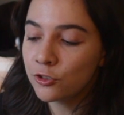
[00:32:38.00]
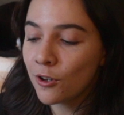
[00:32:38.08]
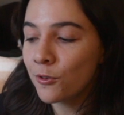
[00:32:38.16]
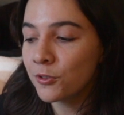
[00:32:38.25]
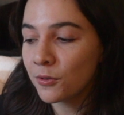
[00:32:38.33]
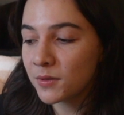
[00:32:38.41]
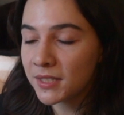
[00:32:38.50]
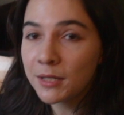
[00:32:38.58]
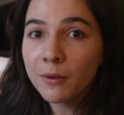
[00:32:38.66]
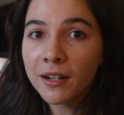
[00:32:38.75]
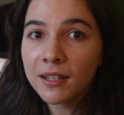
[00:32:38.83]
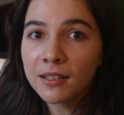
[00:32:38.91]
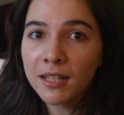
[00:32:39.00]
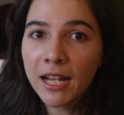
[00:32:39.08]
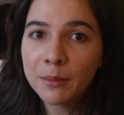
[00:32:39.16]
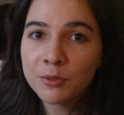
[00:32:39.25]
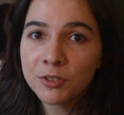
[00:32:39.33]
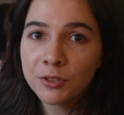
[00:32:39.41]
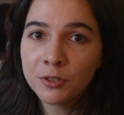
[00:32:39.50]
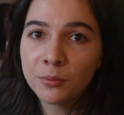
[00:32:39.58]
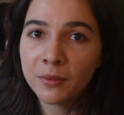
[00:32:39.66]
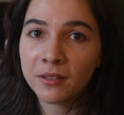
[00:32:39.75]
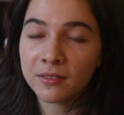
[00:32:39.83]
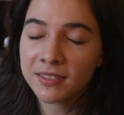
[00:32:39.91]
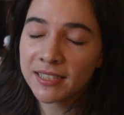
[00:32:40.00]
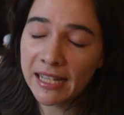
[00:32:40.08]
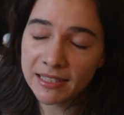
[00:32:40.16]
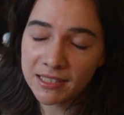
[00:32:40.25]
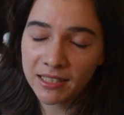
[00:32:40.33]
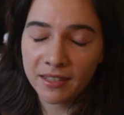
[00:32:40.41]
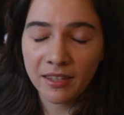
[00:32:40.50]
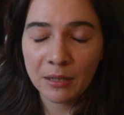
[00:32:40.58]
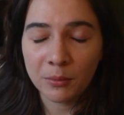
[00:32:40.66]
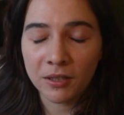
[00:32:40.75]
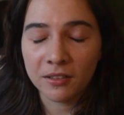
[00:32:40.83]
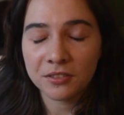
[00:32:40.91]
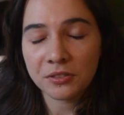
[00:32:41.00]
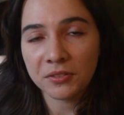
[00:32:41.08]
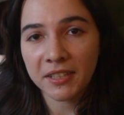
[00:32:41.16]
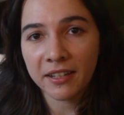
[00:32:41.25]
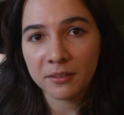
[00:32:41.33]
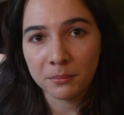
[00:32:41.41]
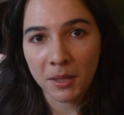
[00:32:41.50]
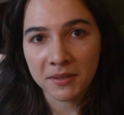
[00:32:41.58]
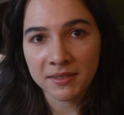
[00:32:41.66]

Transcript: JoJo Siwa collab shoe, but sadly they were sold out in my